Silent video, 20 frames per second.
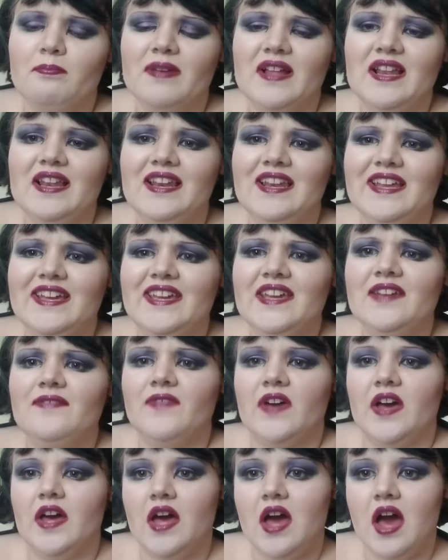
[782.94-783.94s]
believe
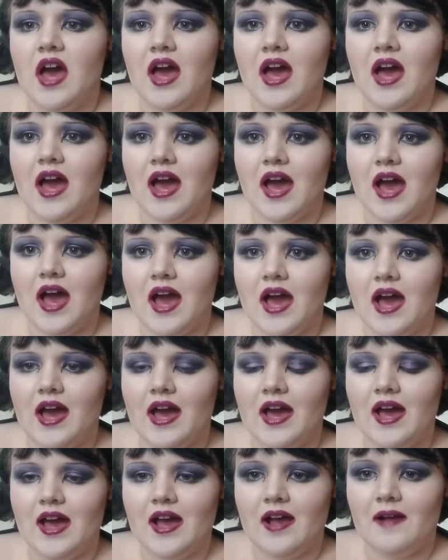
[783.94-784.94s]

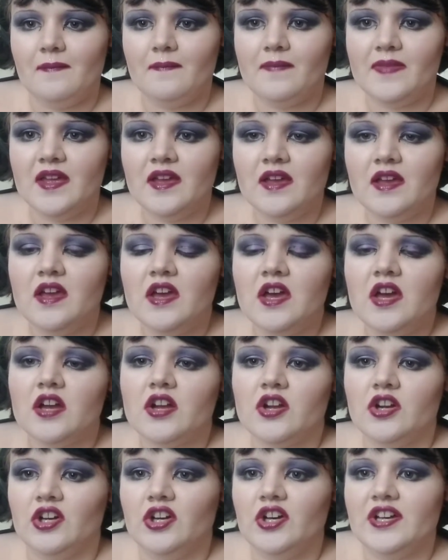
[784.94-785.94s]
her.
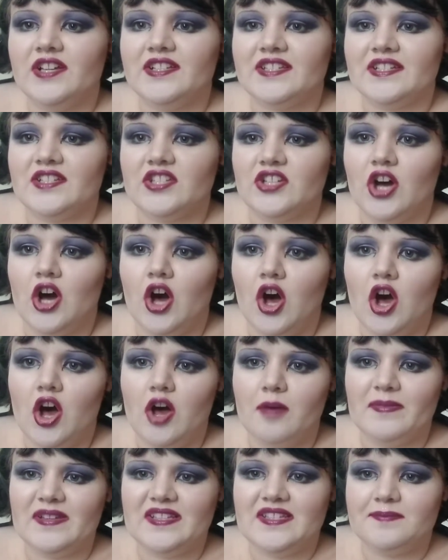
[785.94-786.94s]
Cause it
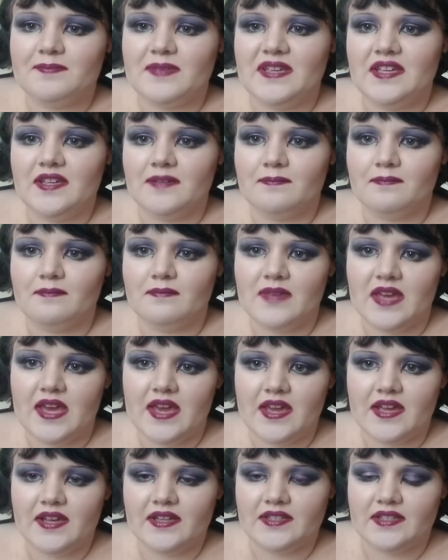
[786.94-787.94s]
all must be
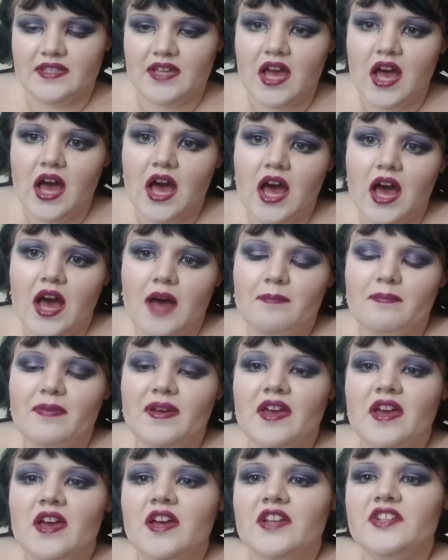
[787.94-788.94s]
made up.
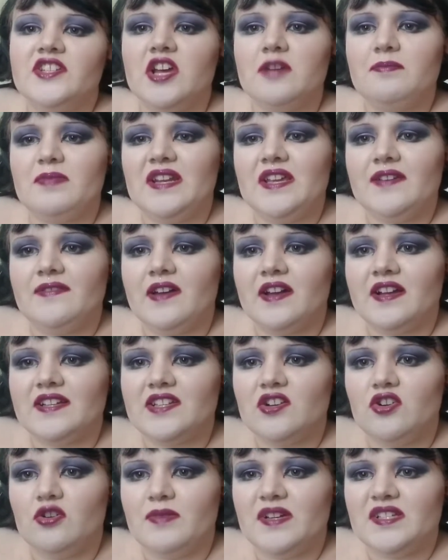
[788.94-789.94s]
Don't believe her because
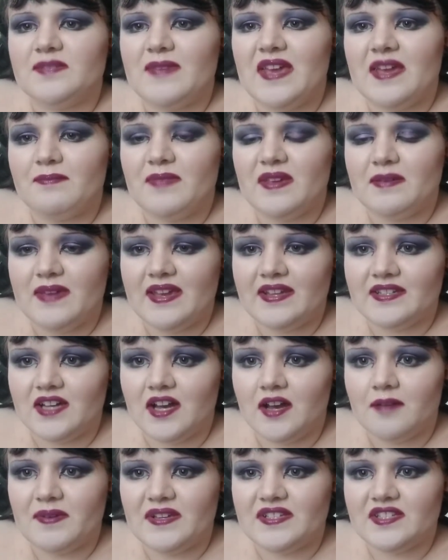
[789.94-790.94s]
it all must be made
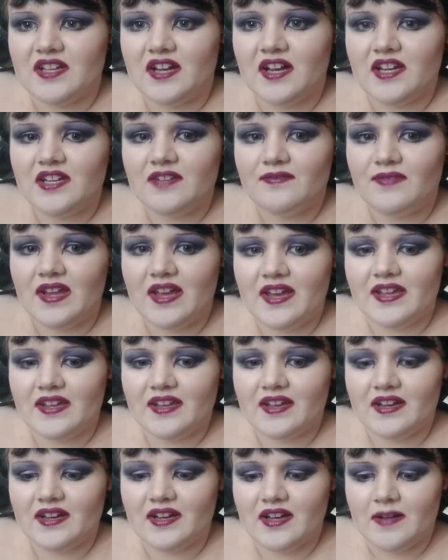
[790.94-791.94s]
up It's kind of
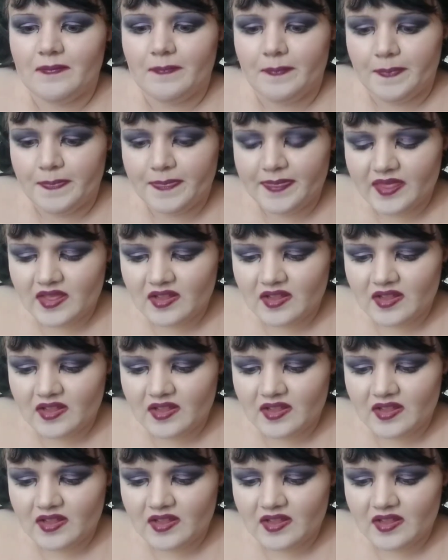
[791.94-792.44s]
like, um,